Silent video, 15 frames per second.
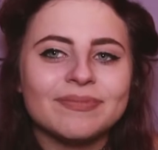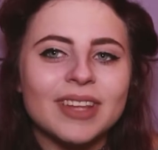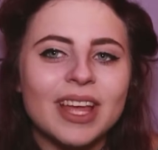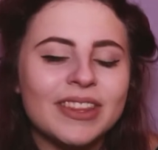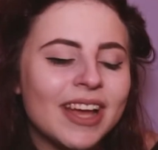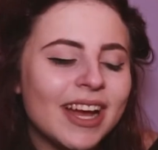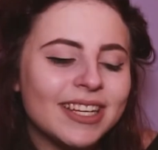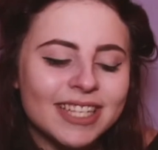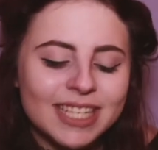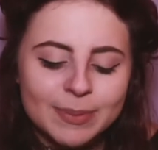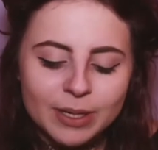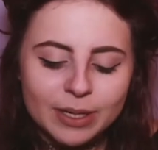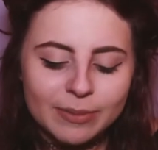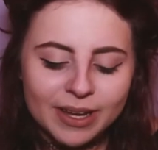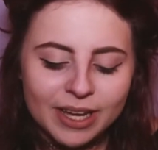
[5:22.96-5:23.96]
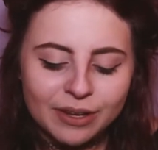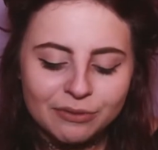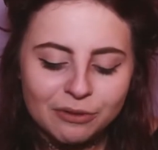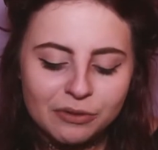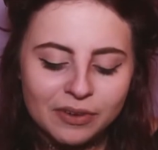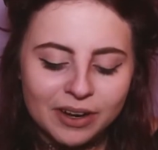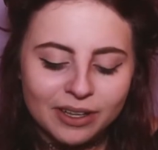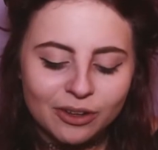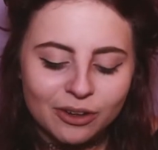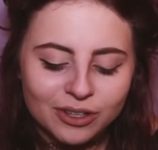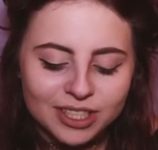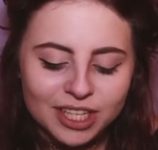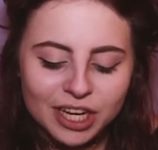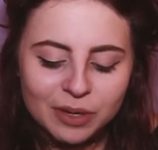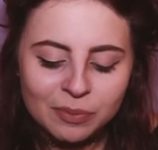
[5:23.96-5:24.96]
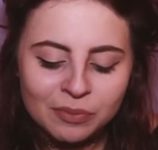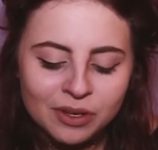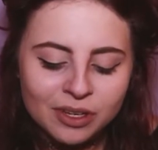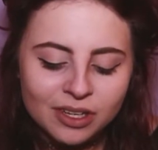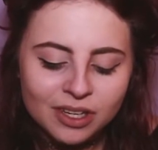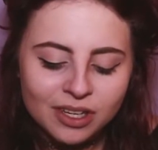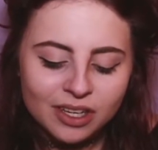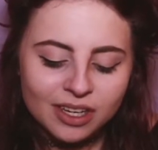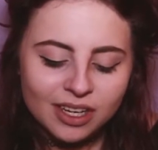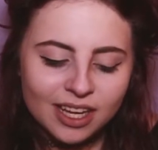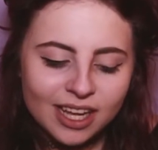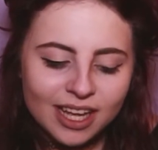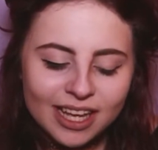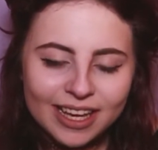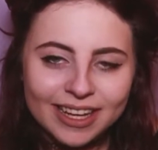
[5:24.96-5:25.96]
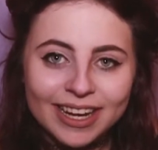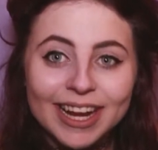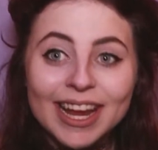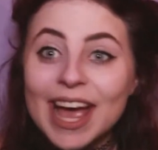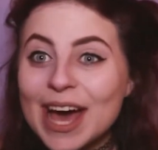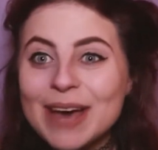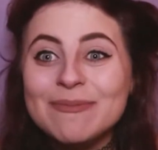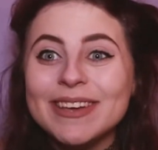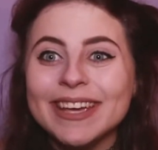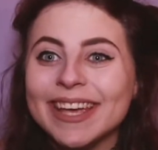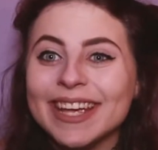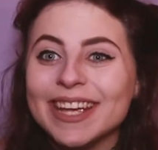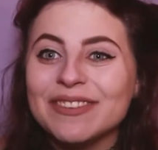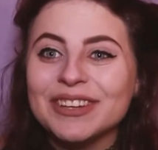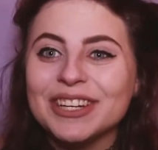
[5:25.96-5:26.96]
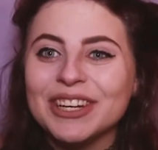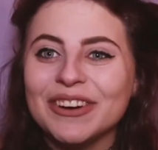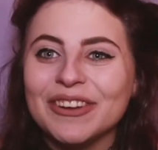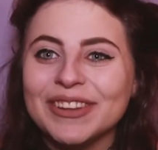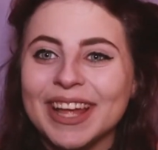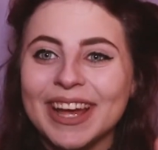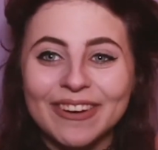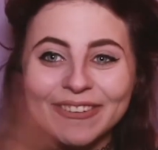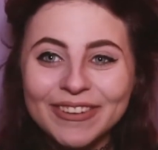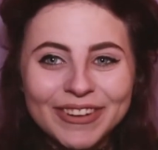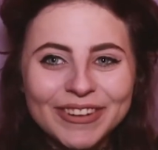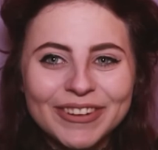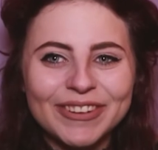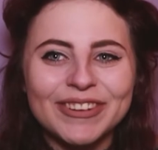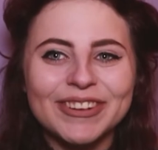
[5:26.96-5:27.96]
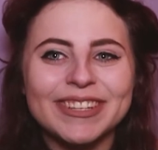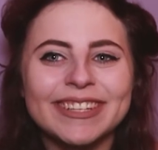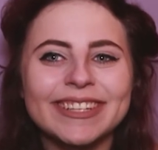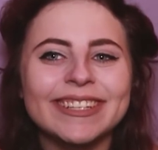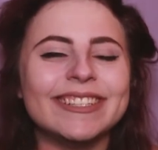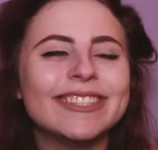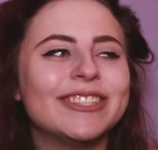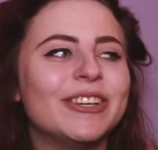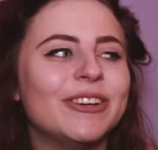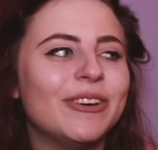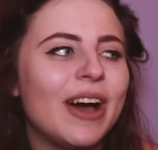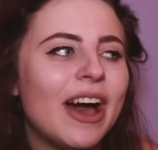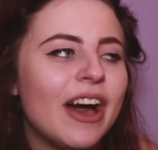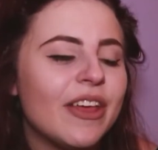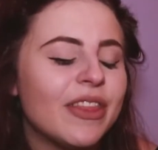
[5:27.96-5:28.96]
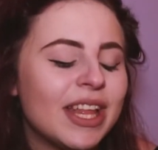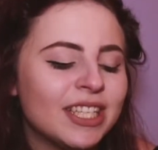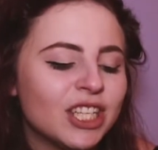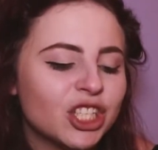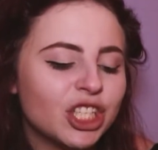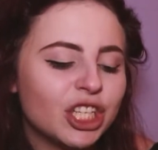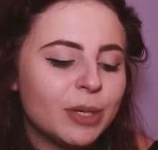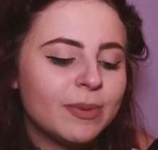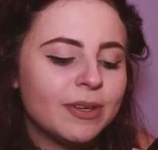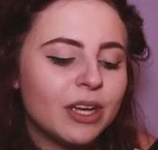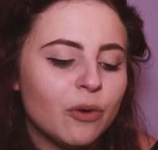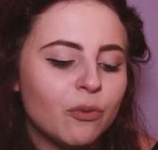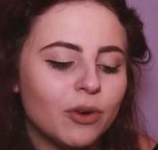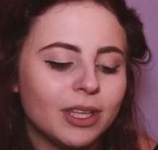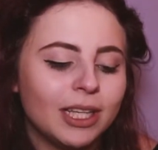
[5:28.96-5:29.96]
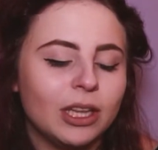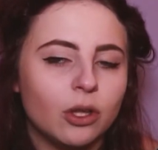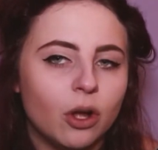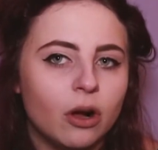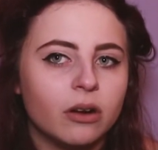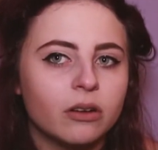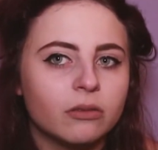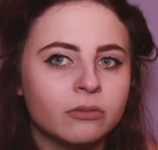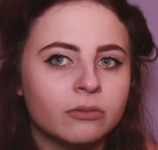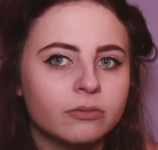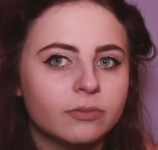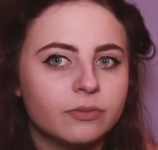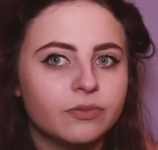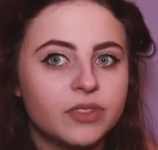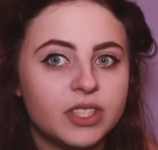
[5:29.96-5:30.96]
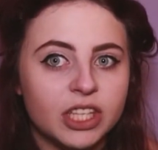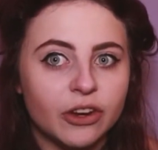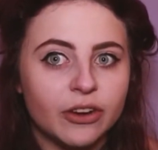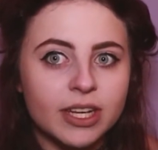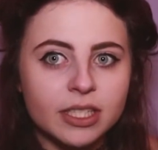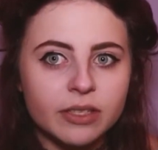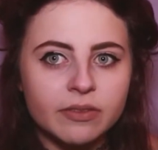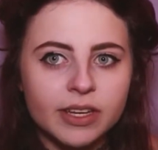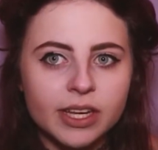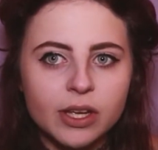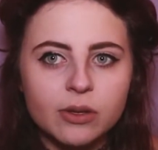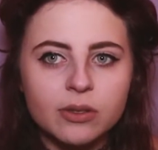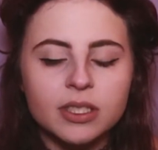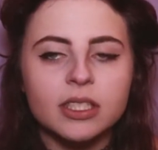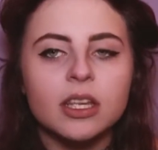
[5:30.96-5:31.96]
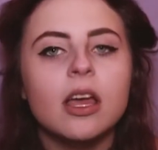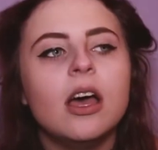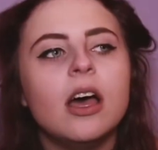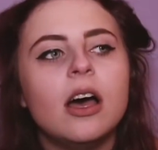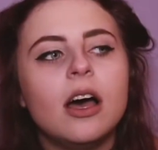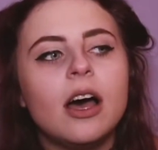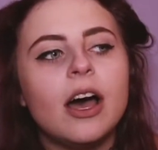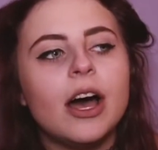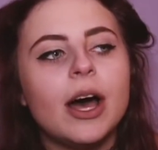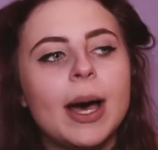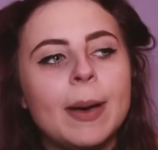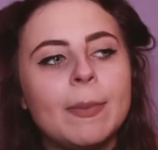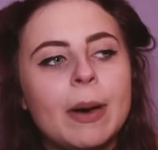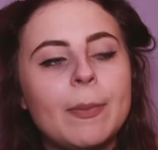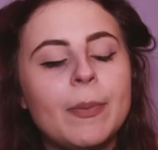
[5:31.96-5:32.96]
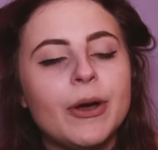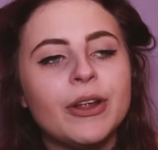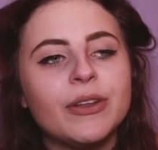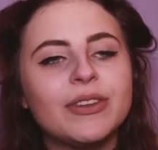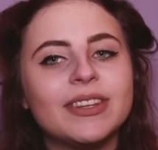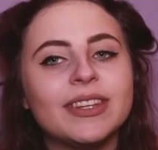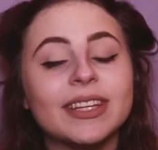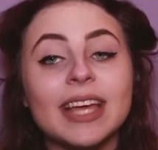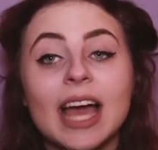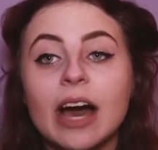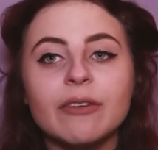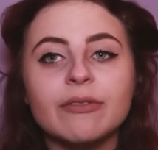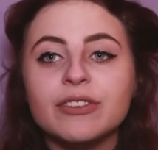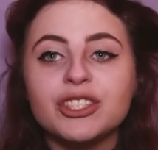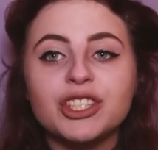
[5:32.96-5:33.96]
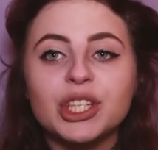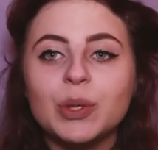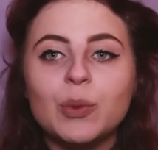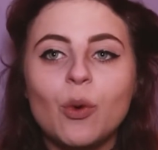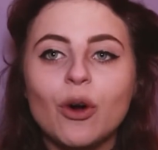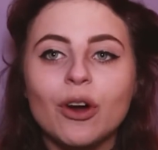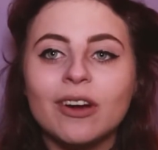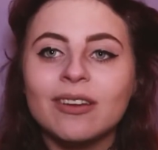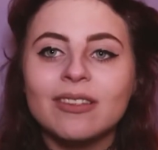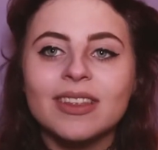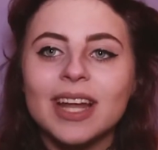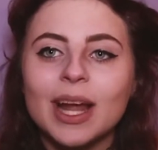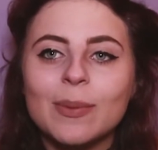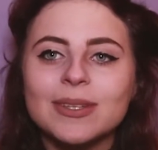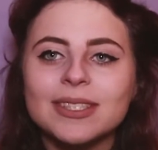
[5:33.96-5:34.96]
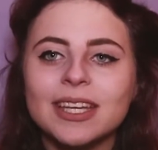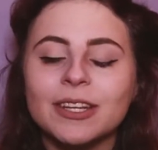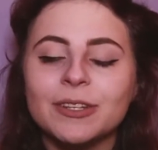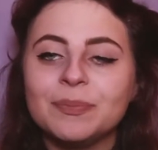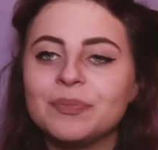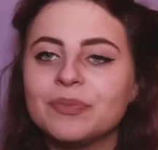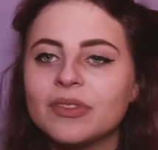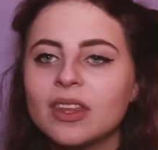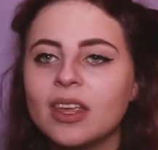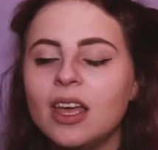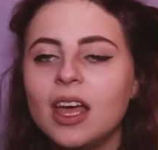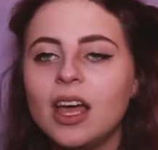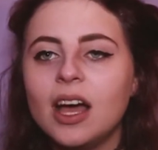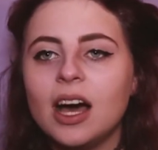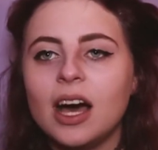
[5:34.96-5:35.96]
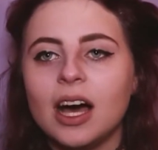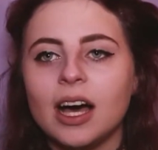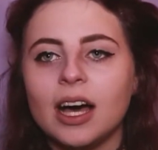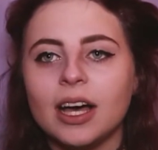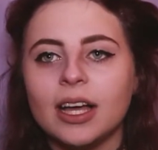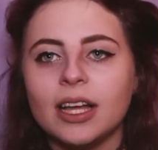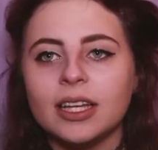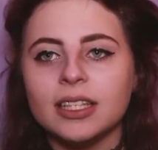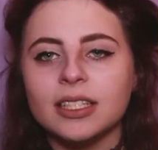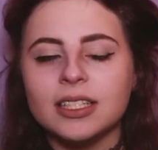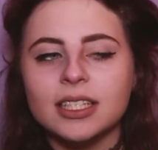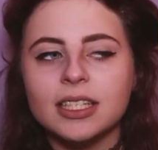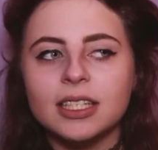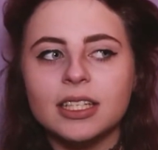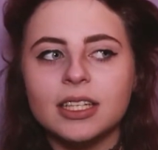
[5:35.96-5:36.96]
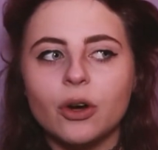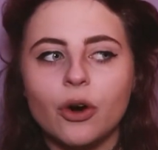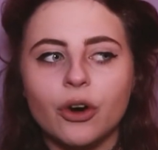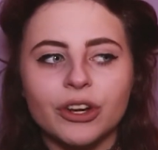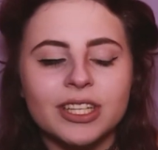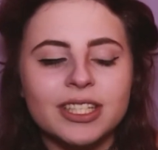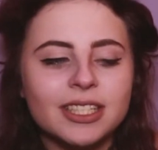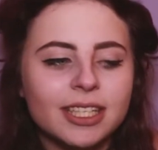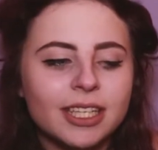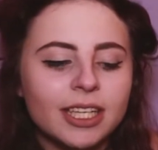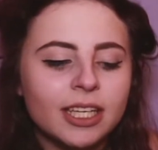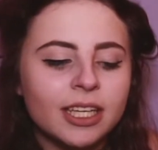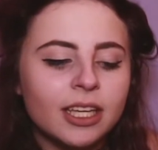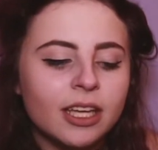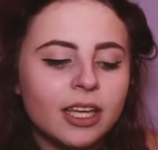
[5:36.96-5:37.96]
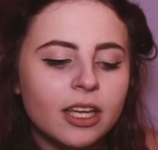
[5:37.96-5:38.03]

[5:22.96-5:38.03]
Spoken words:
The idea's been in my head for a very long time. And I am making a video on that, woo! So that's actually going to be a really long series of videos about the catfishing war that I was in. And honestly,